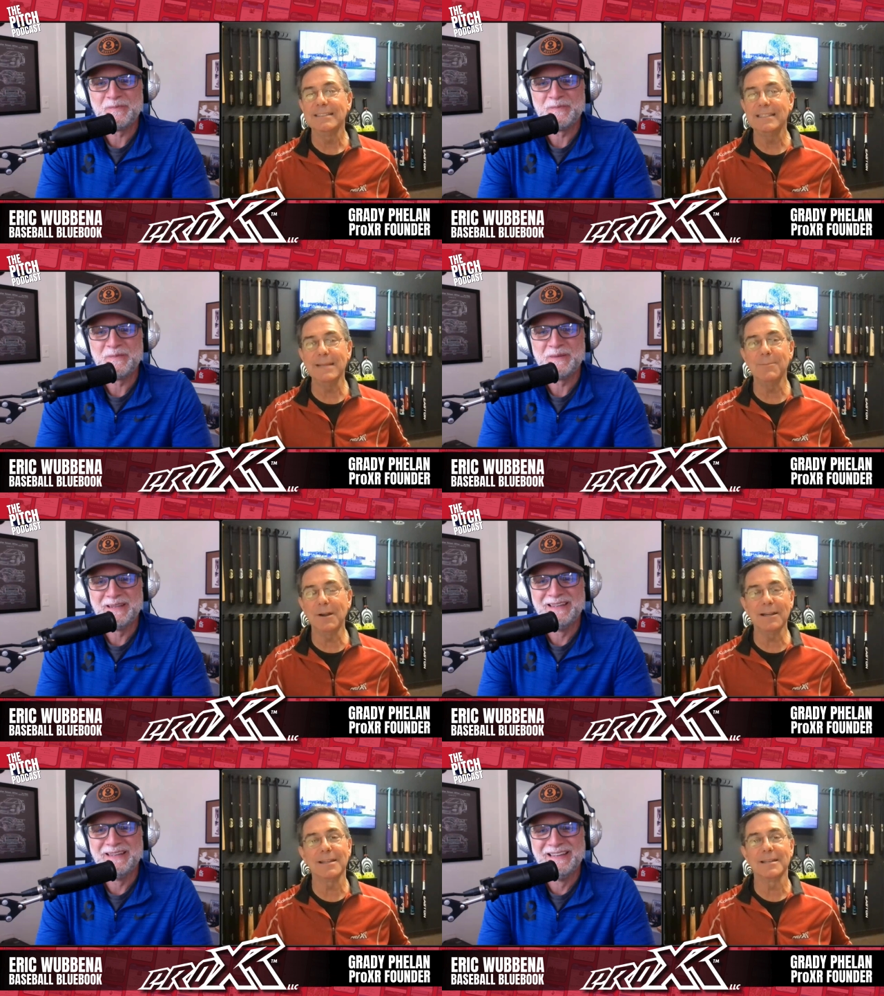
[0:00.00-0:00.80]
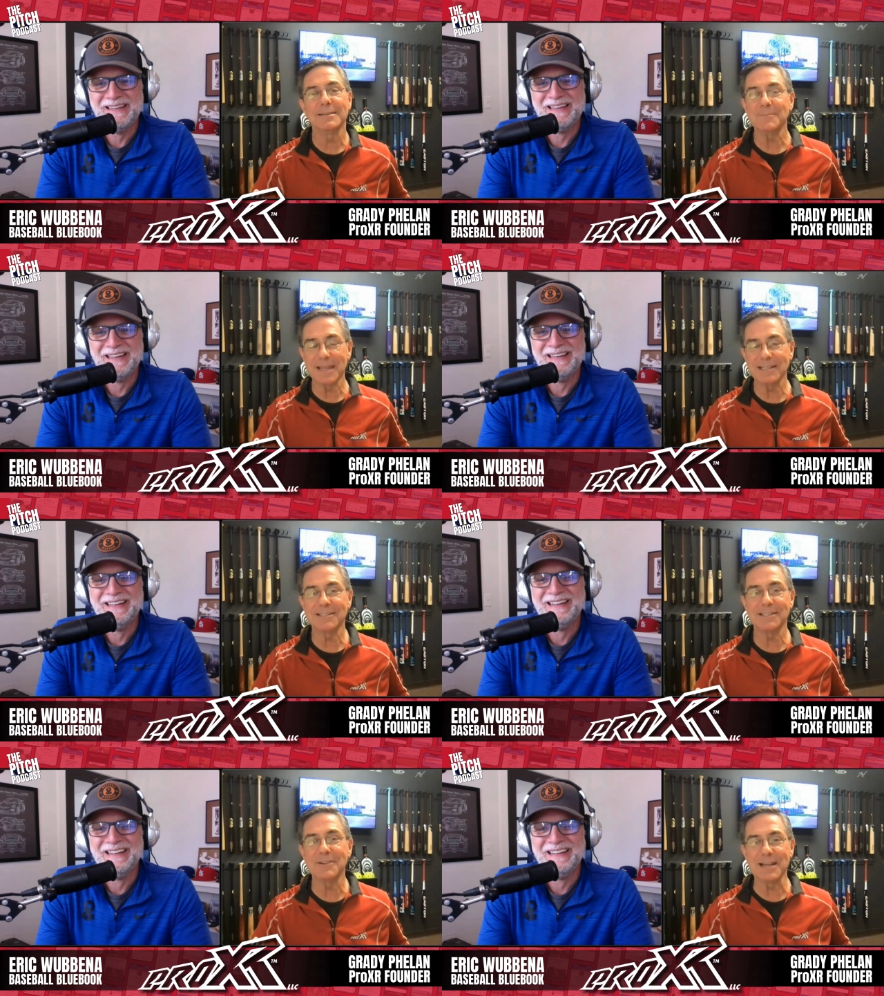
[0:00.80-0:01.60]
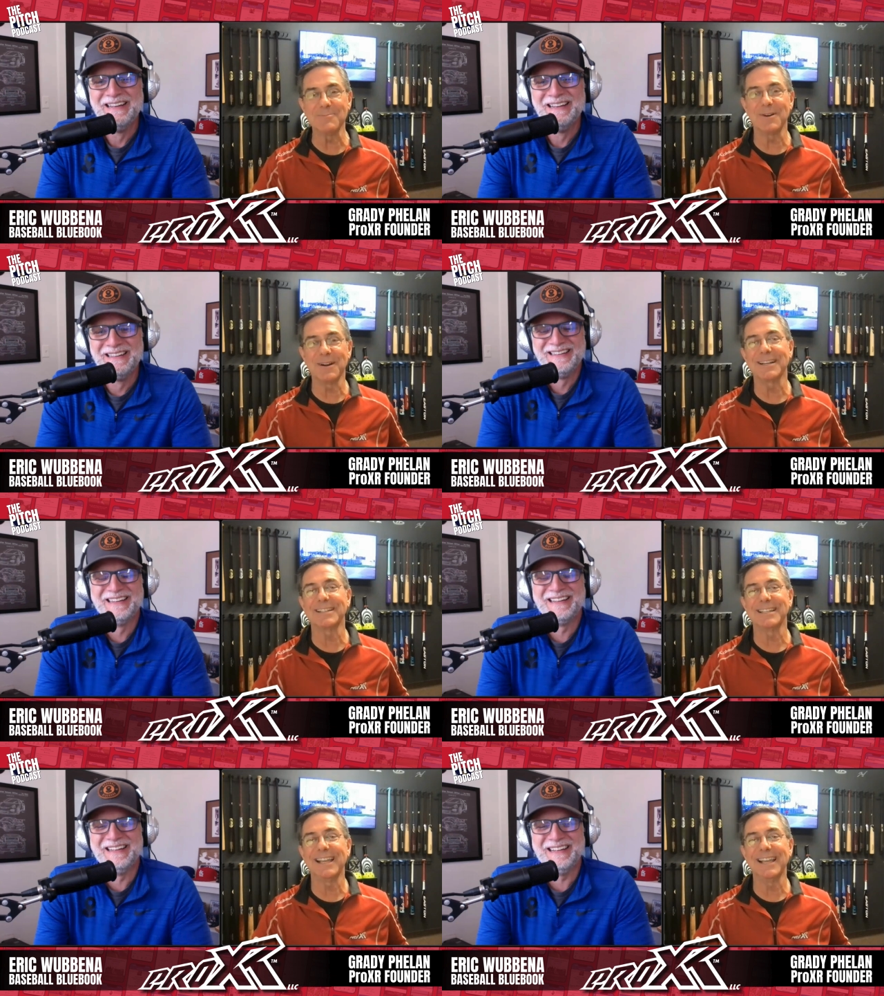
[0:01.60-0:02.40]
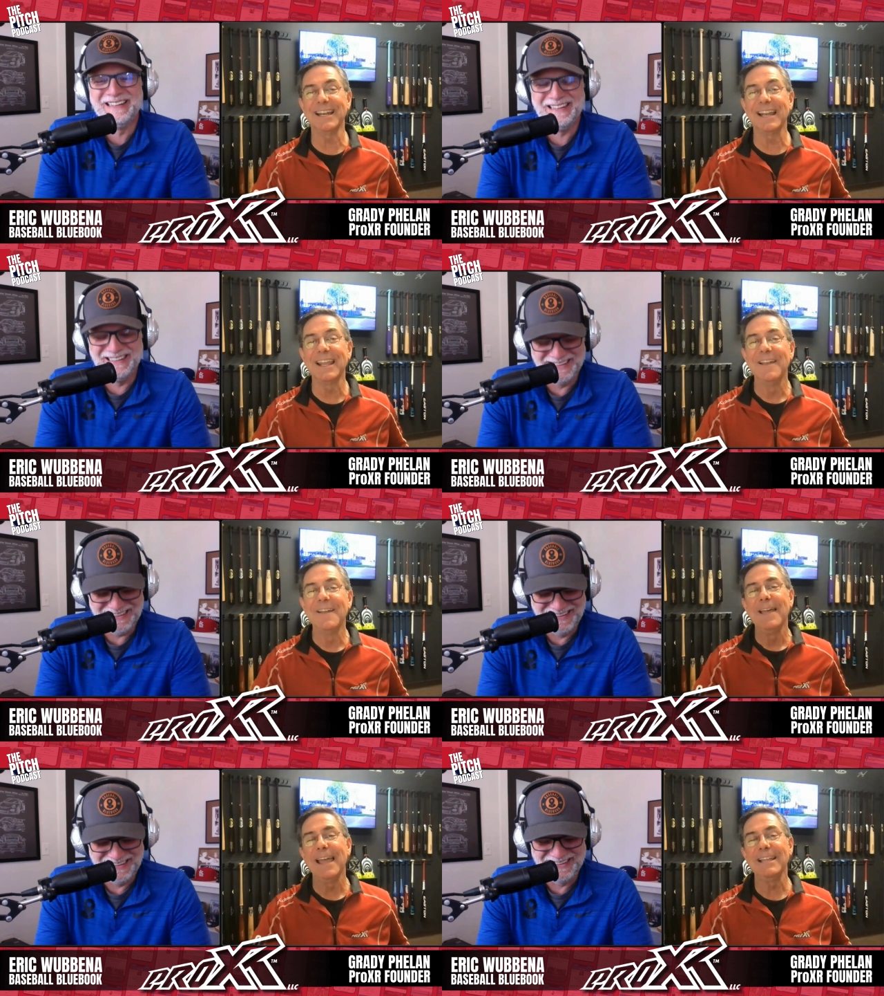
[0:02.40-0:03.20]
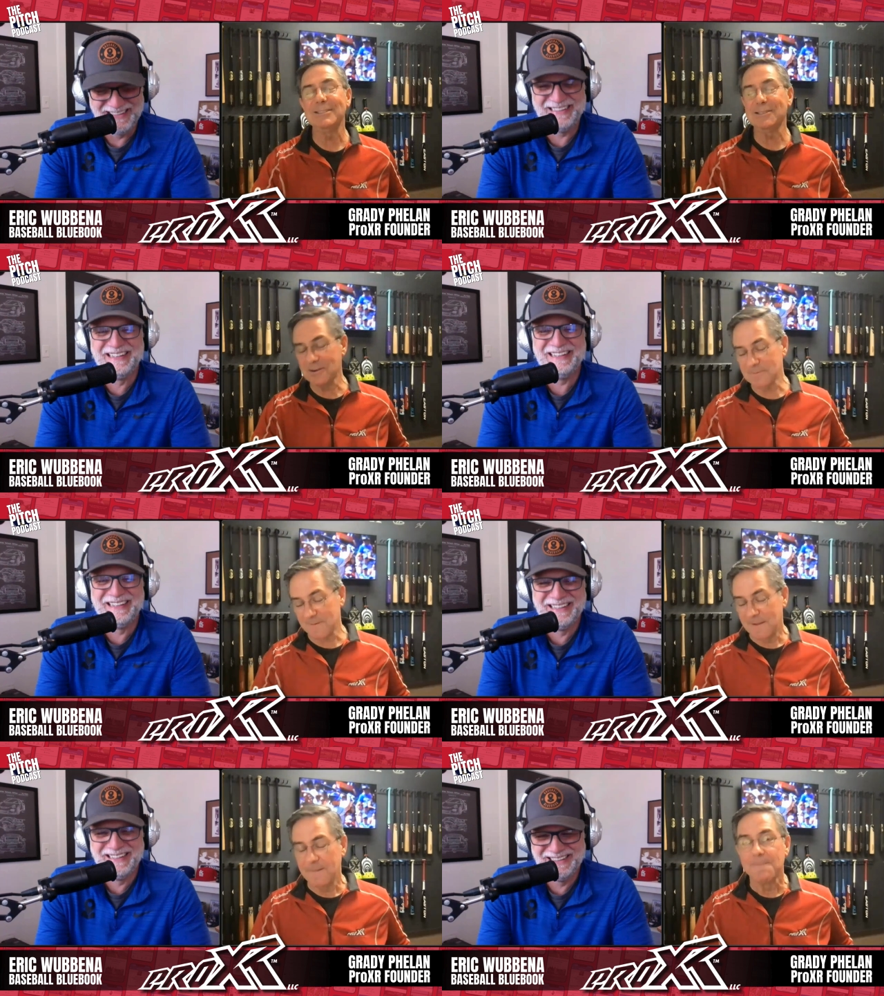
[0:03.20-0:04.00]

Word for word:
Speaker 1: "Teamwork makes the dream work," and and so